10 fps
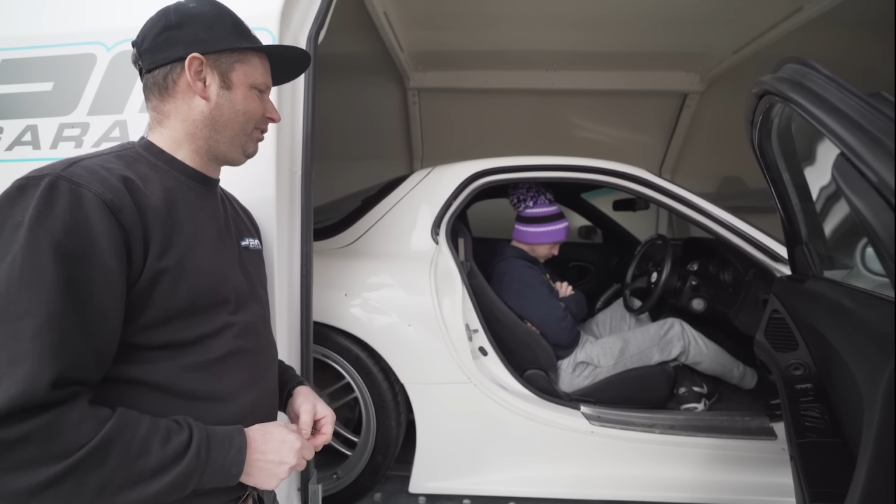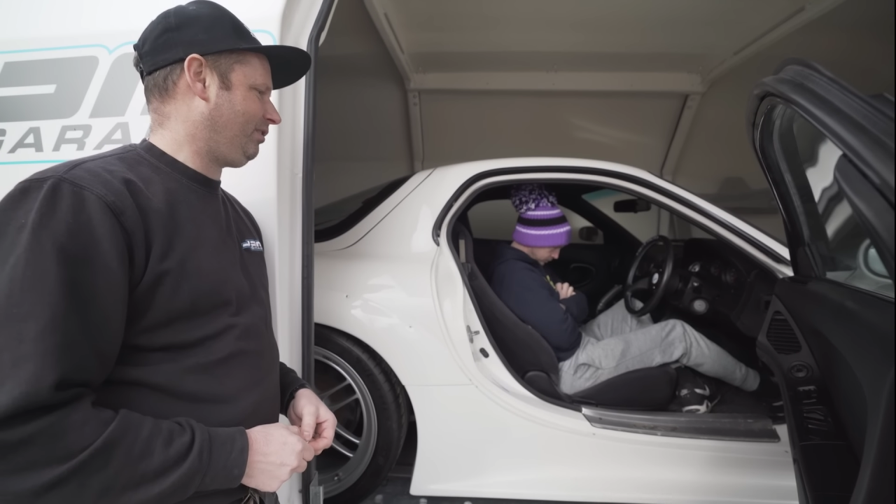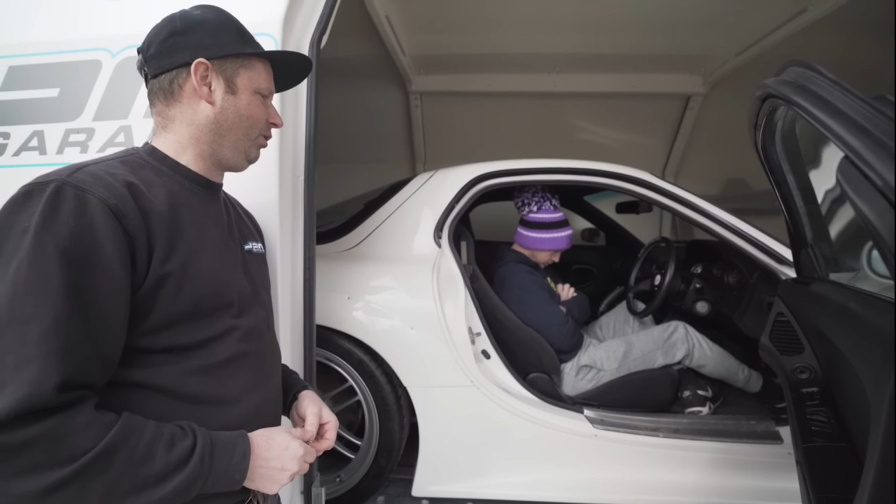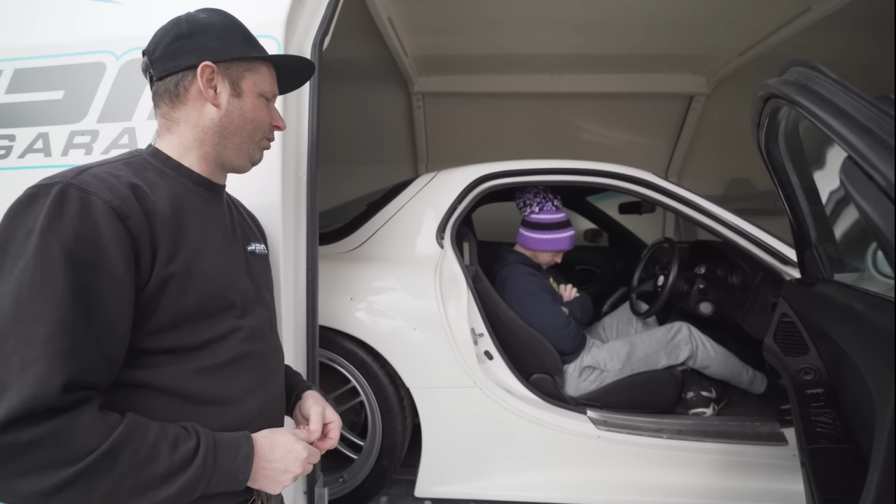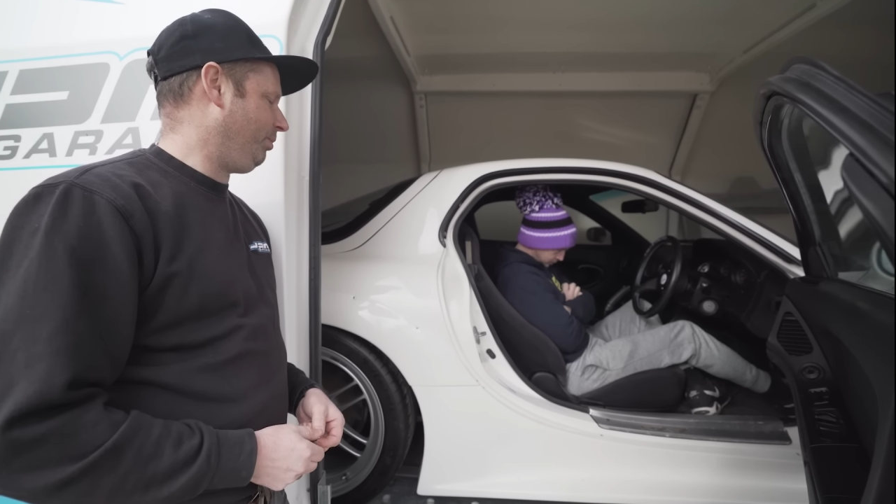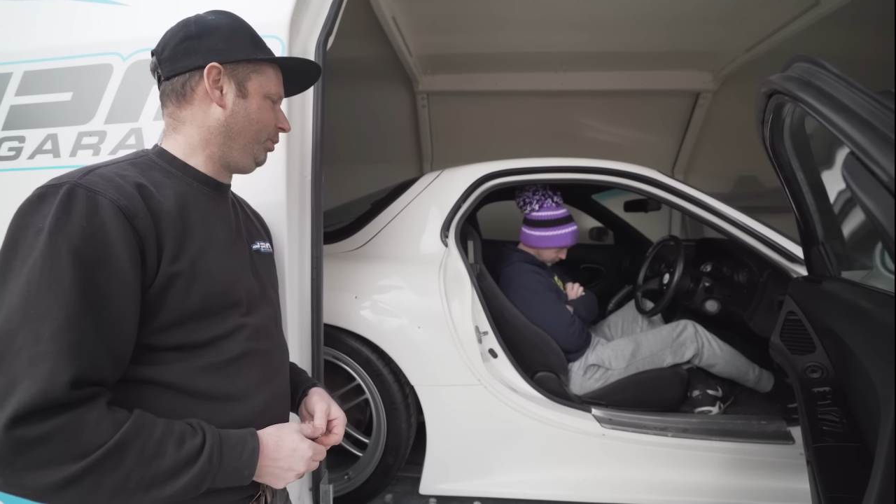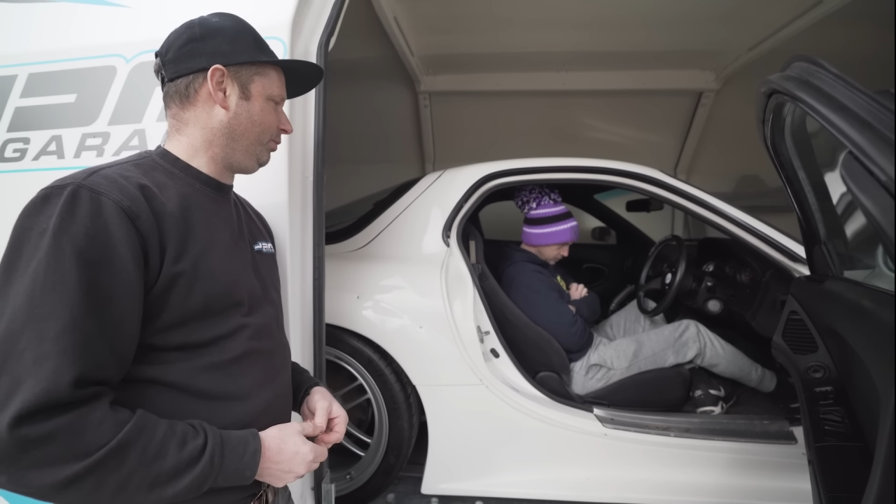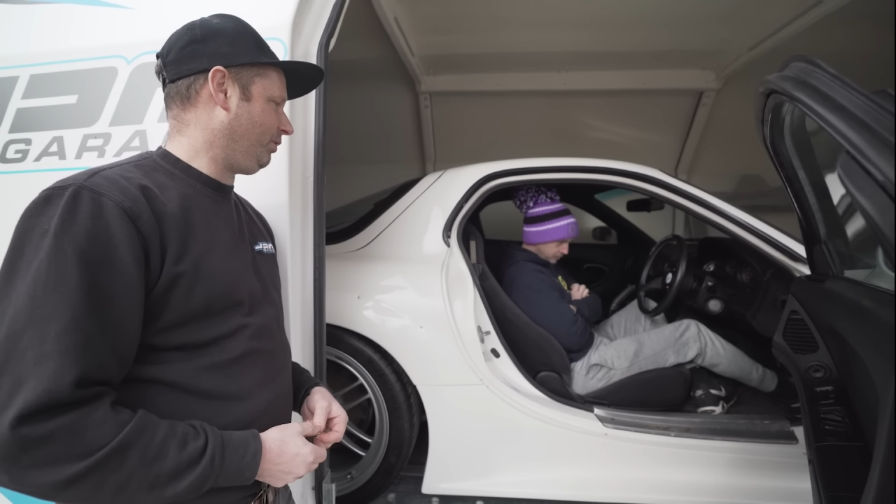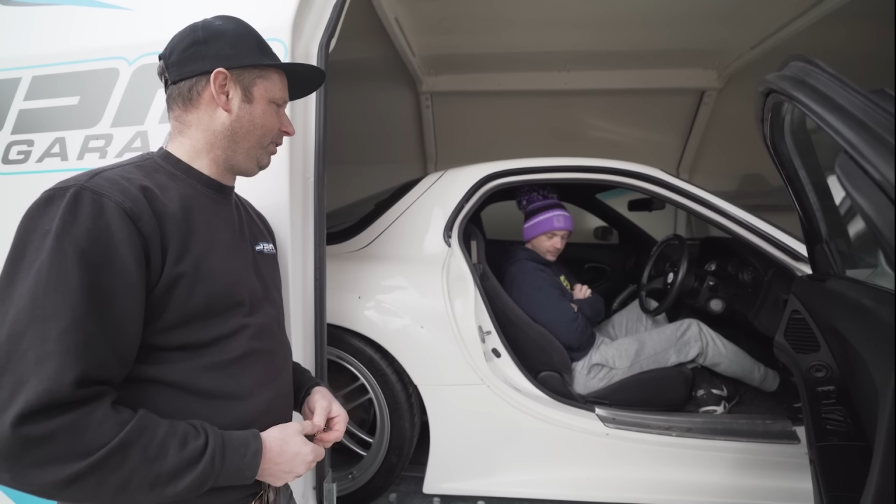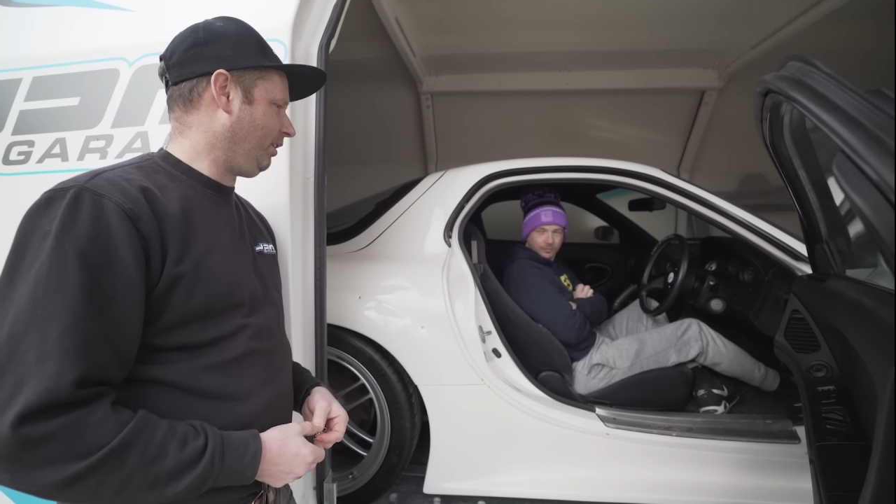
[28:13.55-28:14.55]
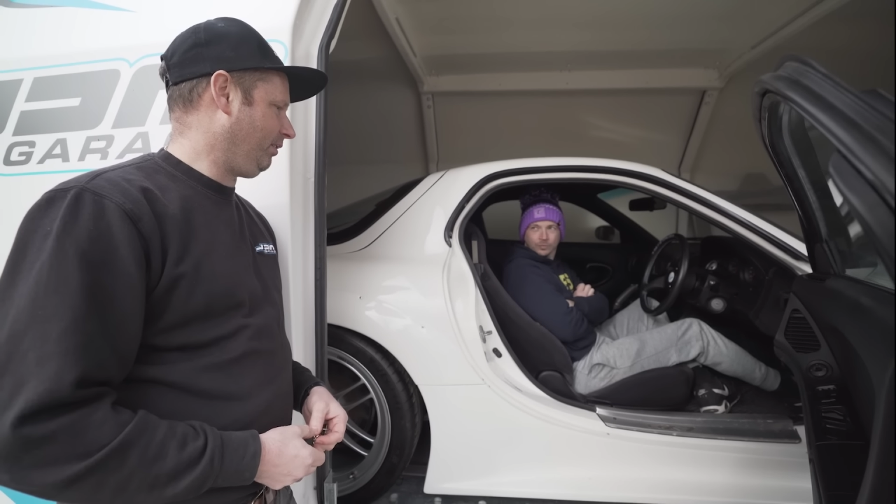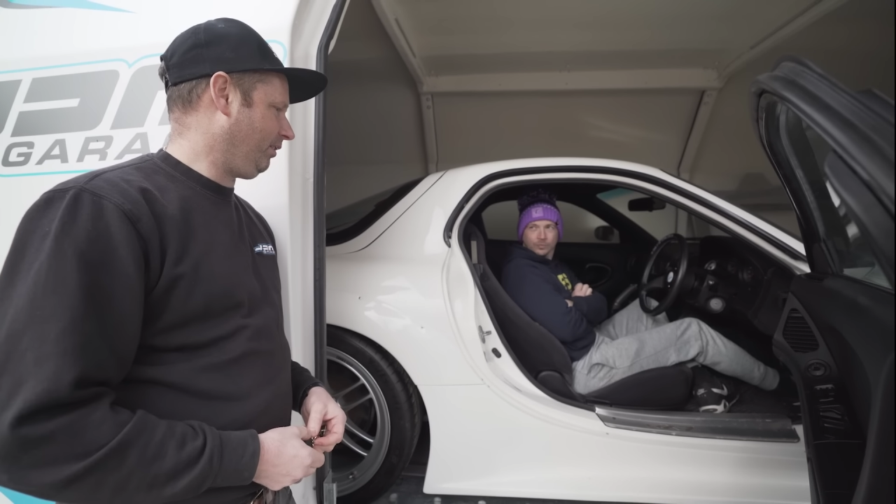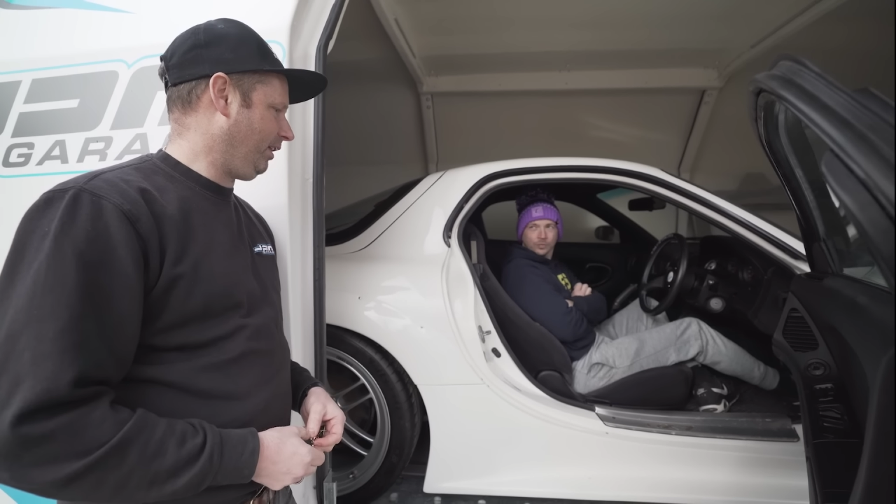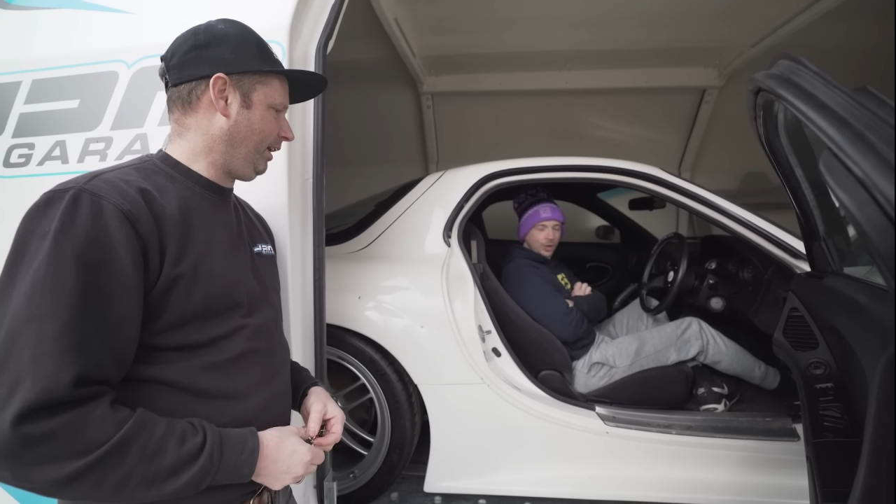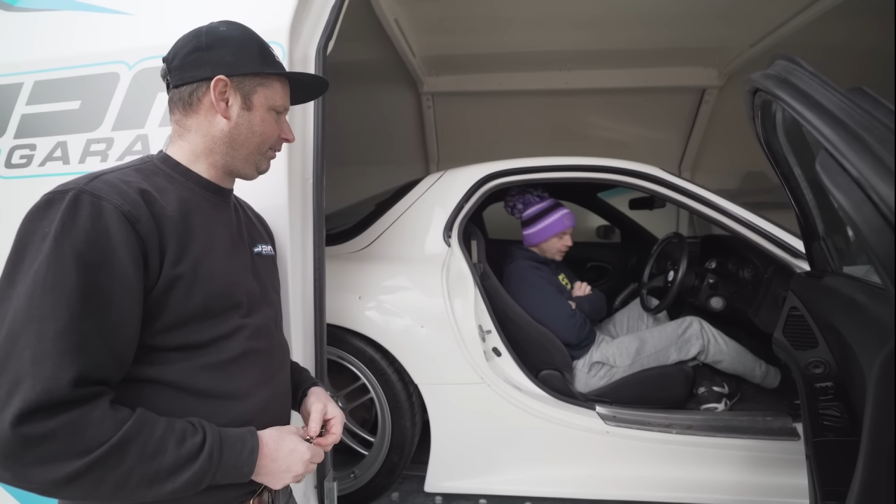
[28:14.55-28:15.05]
stock boost and things like that.